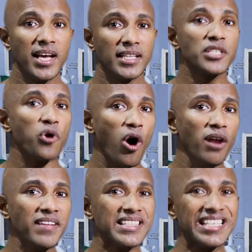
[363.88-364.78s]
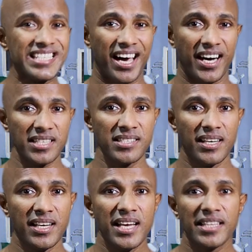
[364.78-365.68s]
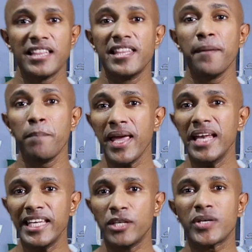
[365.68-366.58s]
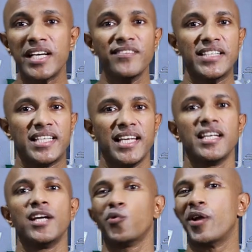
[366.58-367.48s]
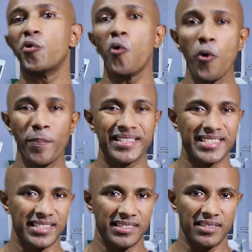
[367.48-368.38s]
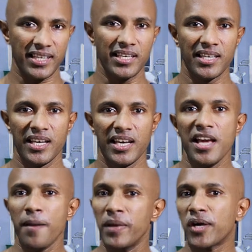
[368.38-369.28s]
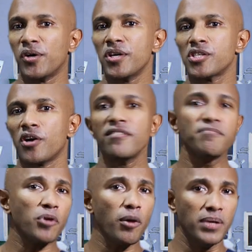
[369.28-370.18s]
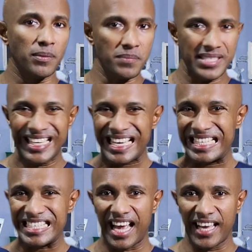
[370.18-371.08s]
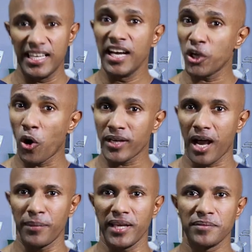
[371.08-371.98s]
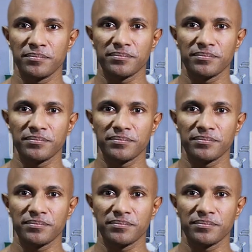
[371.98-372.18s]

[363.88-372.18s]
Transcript: there is always a chance that they may need to convert it to an open surgery because of problems inside your tummy.